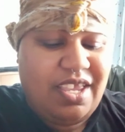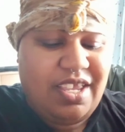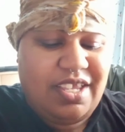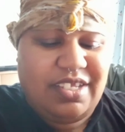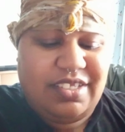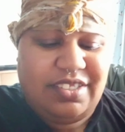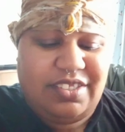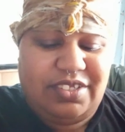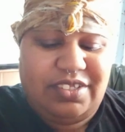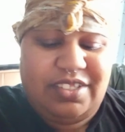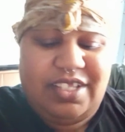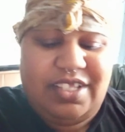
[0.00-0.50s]

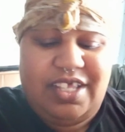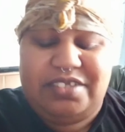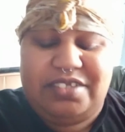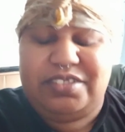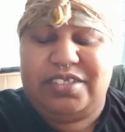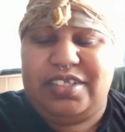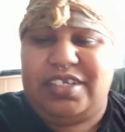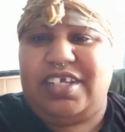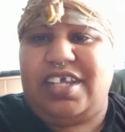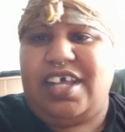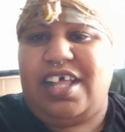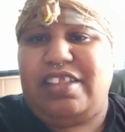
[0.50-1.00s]
So those are
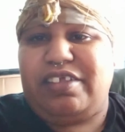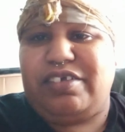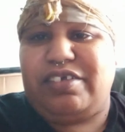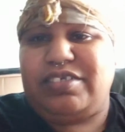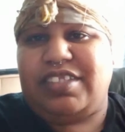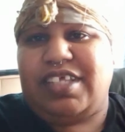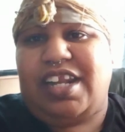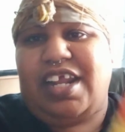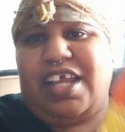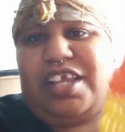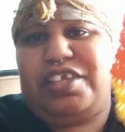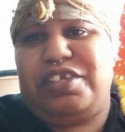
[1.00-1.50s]
the colors
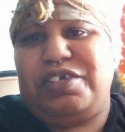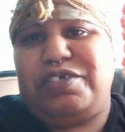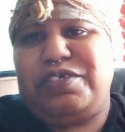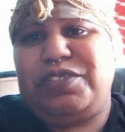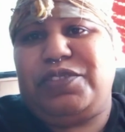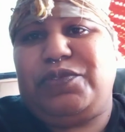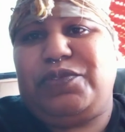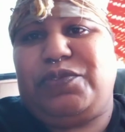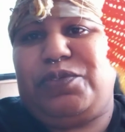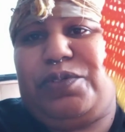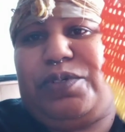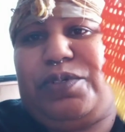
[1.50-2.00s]
that I use
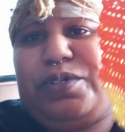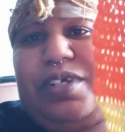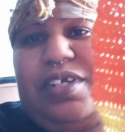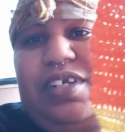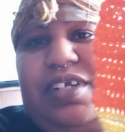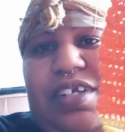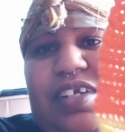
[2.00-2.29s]
for